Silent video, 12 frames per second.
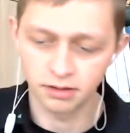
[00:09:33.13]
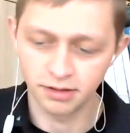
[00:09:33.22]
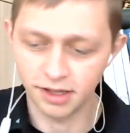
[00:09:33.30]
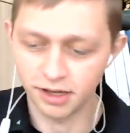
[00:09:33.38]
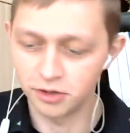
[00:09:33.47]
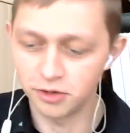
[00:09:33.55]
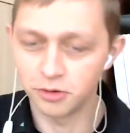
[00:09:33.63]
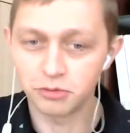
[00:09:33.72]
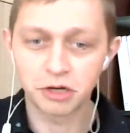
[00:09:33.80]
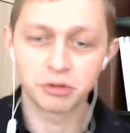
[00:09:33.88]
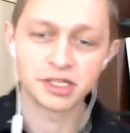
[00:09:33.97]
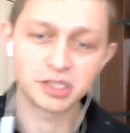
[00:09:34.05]

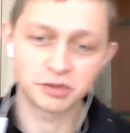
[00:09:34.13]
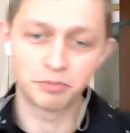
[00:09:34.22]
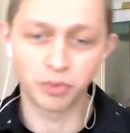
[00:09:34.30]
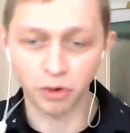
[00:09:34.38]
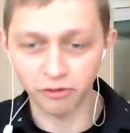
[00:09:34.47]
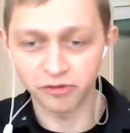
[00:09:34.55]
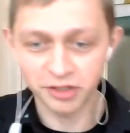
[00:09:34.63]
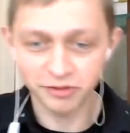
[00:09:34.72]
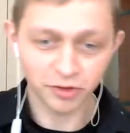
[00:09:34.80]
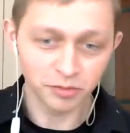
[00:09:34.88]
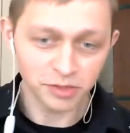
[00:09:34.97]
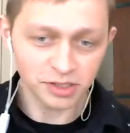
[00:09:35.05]
request a profit
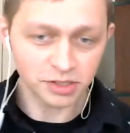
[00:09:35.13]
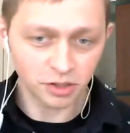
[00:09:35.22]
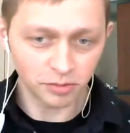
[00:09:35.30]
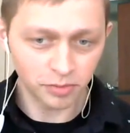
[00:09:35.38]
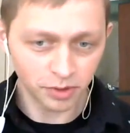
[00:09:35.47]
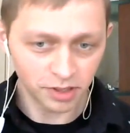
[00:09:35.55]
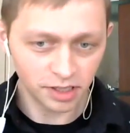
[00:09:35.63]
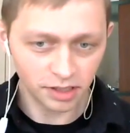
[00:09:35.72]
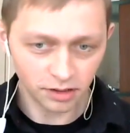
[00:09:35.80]
from this company,